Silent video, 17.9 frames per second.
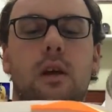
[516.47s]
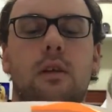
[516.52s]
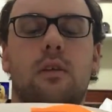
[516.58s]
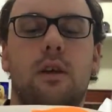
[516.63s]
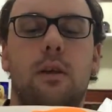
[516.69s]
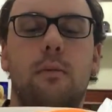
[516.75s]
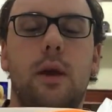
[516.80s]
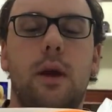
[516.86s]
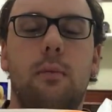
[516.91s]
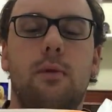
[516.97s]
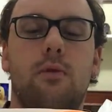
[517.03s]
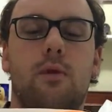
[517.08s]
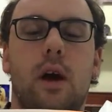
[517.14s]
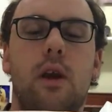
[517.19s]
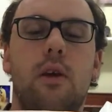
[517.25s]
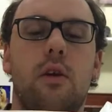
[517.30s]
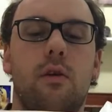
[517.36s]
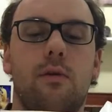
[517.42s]
Some people
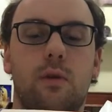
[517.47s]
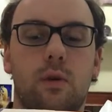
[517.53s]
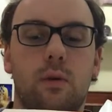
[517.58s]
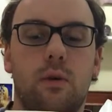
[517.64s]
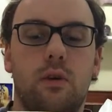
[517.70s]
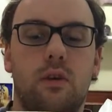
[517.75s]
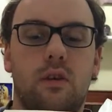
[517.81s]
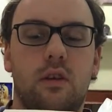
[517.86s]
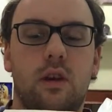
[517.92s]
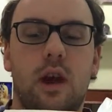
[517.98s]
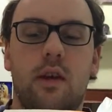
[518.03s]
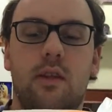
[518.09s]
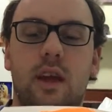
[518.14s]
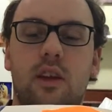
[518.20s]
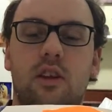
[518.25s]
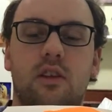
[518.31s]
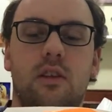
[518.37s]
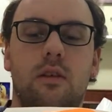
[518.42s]
write novels and
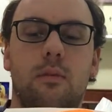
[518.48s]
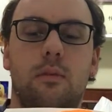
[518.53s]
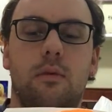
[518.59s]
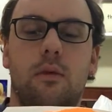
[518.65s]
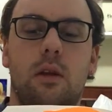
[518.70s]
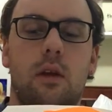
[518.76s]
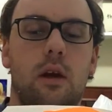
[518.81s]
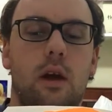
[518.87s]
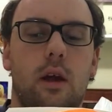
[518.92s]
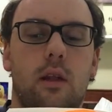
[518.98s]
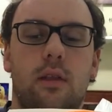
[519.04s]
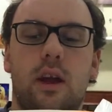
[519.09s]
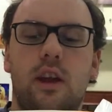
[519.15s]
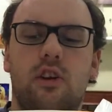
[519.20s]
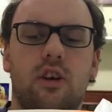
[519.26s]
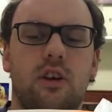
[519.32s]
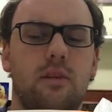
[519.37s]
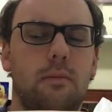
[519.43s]
they
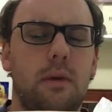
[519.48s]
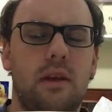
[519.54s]
just